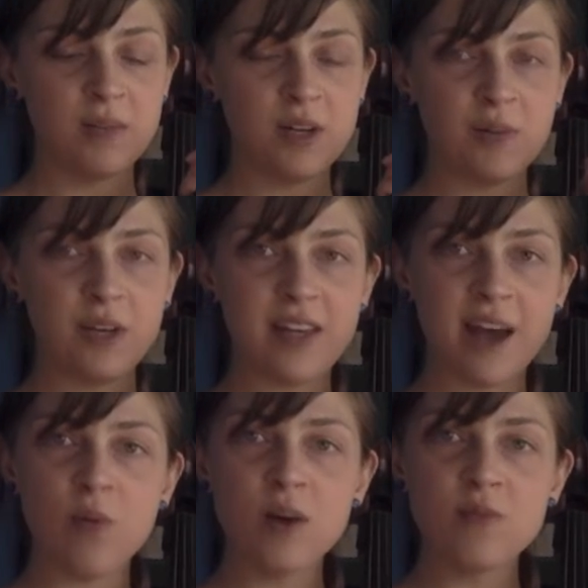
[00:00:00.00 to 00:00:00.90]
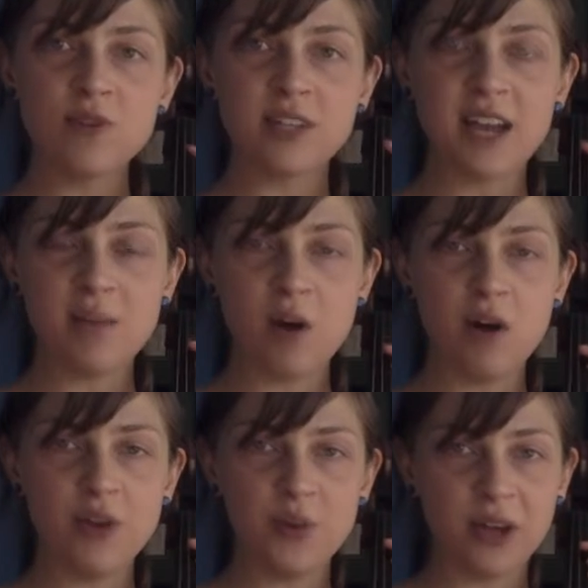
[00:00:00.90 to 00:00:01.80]
going to play that one more time all
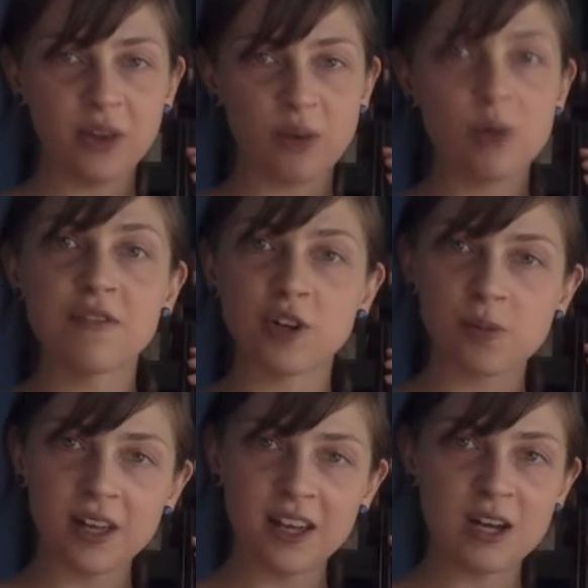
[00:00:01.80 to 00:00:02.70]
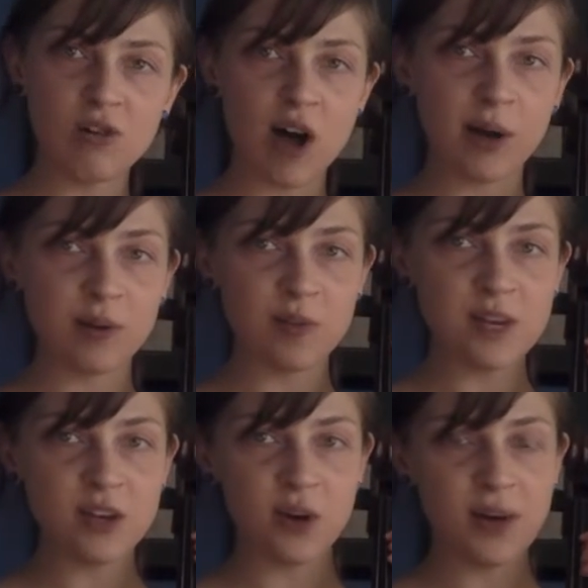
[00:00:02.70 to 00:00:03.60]
the way through. If you're playing along with
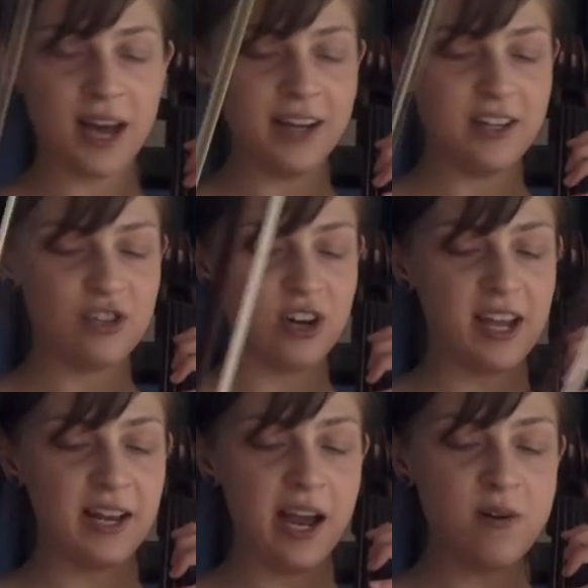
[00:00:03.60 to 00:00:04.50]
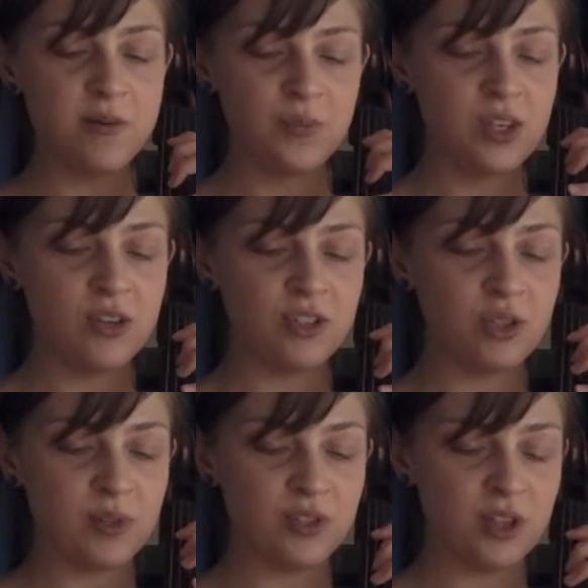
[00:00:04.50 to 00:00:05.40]
me, go ahead and try it out. So
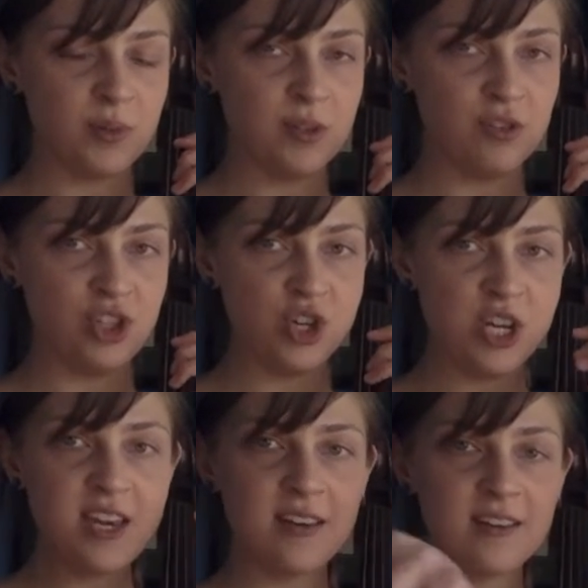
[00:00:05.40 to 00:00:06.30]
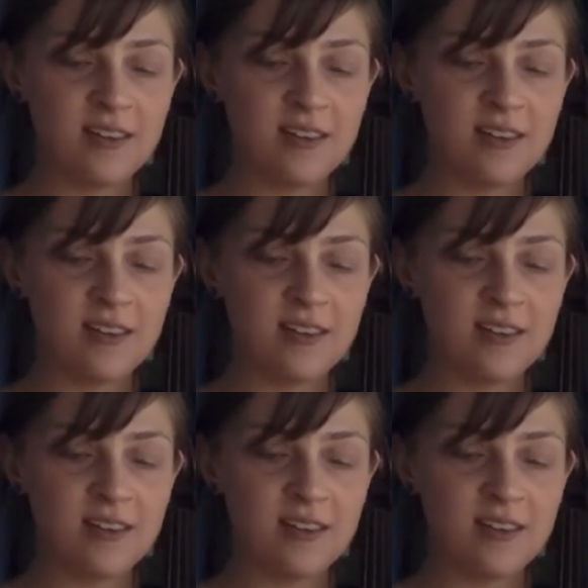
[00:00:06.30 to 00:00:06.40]
we start with G.